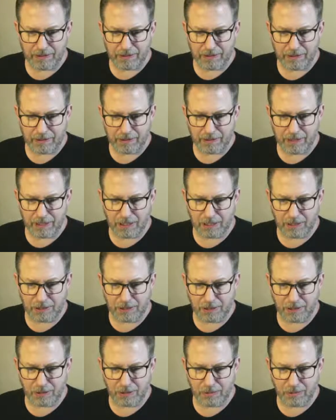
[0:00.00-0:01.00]
a
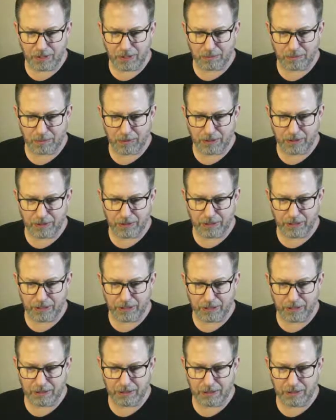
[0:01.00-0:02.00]
2-in-1 printer, you
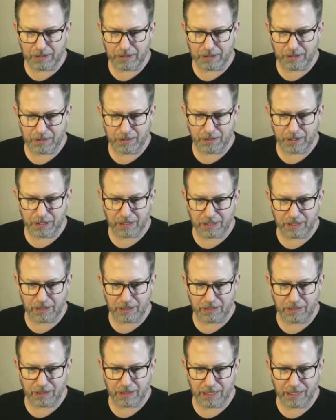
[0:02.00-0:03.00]
can do it on
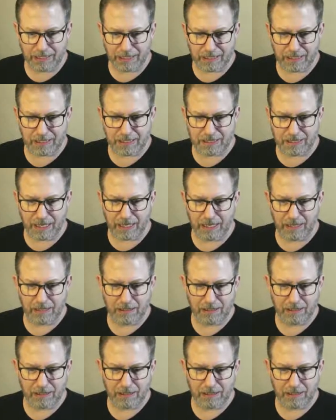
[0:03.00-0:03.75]
a IDEX. Yeah.